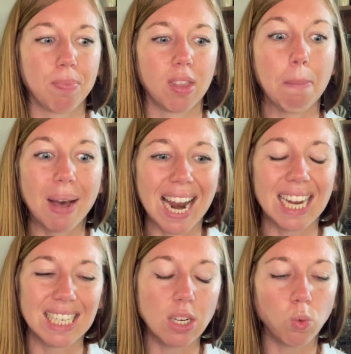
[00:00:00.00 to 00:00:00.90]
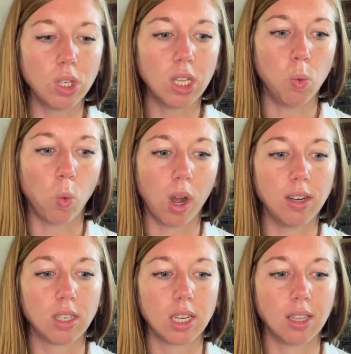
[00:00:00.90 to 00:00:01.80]
but I didn't really
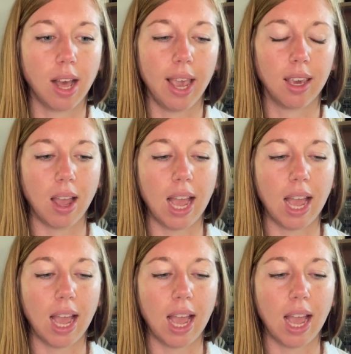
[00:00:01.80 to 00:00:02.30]
want to I